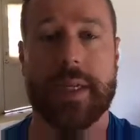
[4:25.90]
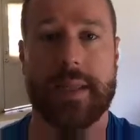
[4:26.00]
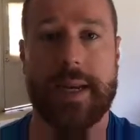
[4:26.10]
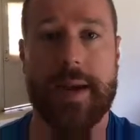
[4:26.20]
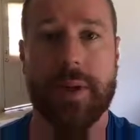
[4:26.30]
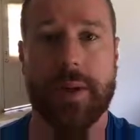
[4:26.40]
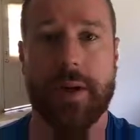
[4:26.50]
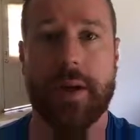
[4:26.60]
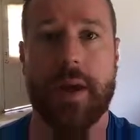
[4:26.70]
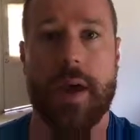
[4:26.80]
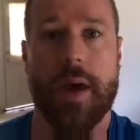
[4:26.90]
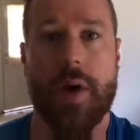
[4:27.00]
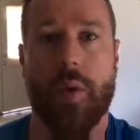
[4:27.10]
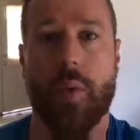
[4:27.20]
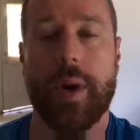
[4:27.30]
in the neighborhood,
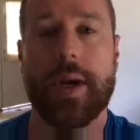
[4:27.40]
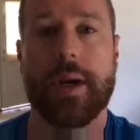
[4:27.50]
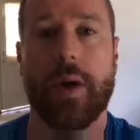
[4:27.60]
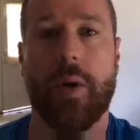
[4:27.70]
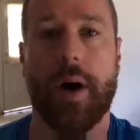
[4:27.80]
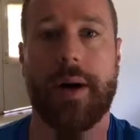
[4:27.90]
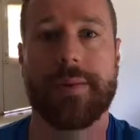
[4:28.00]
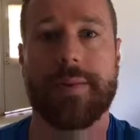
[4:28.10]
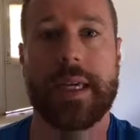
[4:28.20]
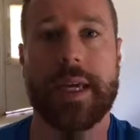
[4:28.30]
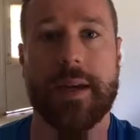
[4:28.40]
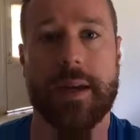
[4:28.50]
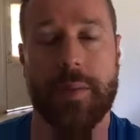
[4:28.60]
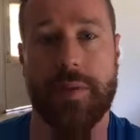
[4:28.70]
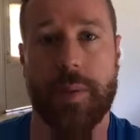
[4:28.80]
we go off of the
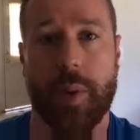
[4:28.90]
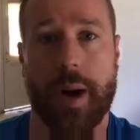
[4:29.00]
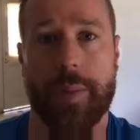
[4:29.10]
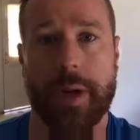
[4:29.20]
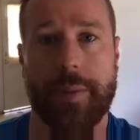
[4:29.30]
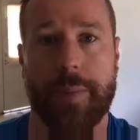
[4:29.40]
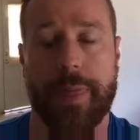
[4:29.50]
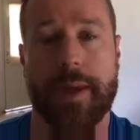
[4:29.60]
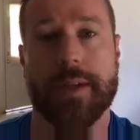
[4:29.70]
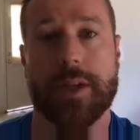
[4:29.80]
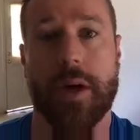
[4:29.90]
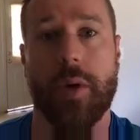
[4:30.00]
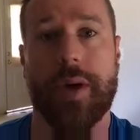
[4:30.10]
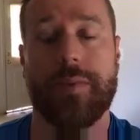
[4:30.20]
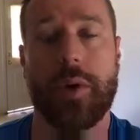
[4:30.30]
income of the property. So
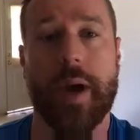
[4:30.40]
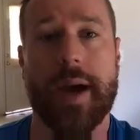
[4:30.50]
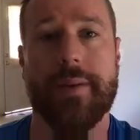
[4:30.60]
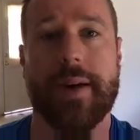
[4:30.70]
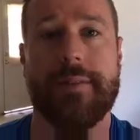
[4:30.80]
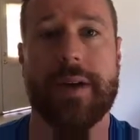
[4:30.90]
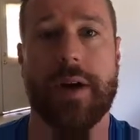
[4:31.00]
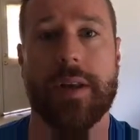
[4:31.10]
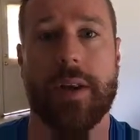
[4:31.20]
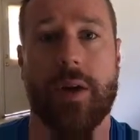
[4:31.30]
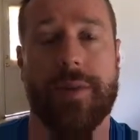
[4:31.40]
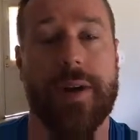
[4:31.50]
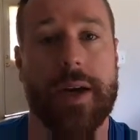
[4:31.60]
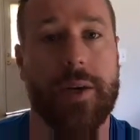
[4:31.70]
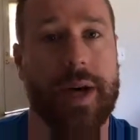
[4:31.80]
if you have a very low
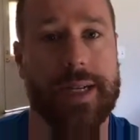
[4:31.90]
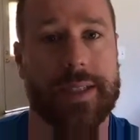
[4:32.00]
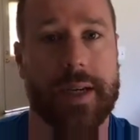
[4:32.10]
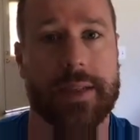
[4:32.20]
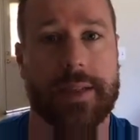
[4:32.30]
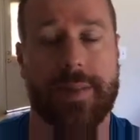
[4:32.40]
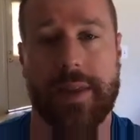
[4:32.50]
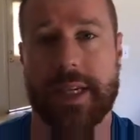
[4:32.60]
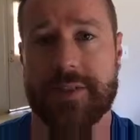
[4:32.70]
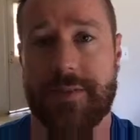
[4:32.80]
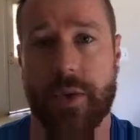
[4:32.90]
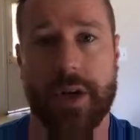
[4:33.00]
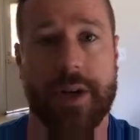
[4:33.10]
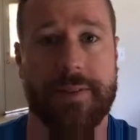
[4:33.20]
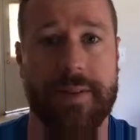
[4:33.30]
value asset, something that's
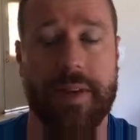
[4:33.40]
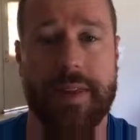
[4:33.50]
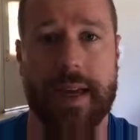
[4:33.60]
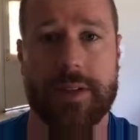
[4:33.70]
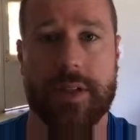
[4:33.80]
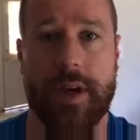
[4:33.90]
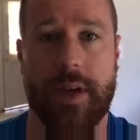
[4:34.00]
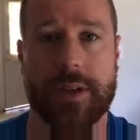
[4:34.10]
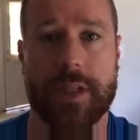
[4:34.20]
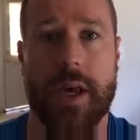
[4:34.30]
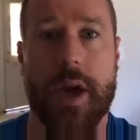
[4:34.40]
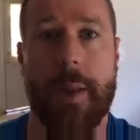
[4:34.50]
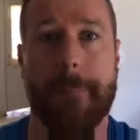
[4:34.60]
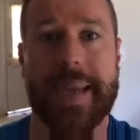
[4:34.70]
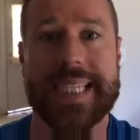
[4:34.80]
$40,000 or $50,000
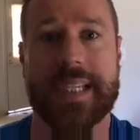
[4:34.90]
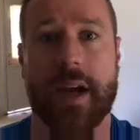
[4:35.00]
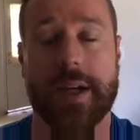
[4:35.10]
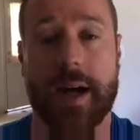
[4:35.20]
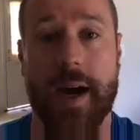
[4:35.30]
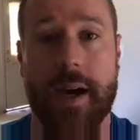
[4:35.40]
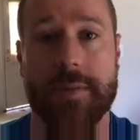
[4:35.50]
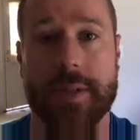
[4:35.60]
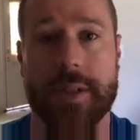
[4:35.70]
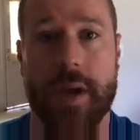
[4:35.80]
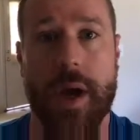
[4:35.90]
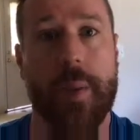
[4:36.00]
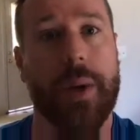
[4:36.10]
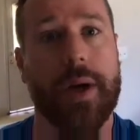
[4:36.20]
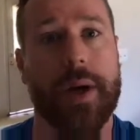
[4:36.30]
based on comps,
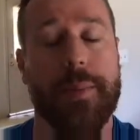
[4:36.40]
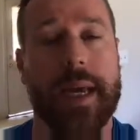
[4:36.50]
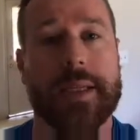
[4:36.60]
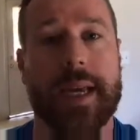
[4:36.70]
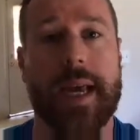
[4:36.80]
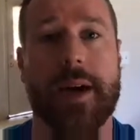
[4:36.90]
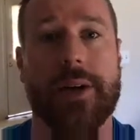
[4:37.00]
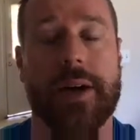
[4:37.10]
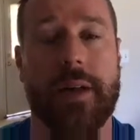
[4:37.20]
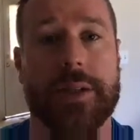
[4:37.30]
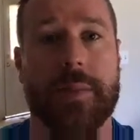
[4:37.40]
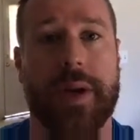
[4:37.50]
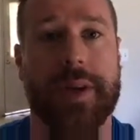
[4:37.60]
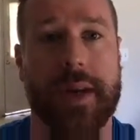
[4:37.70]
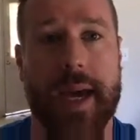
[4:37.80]
but it makes $800 a
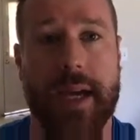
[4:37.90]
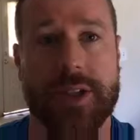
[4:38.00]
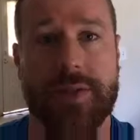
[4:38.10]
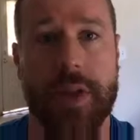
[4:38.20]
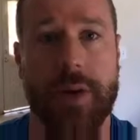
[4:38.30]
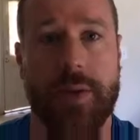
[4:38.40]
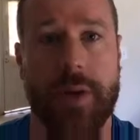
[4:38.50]
month in cash flow,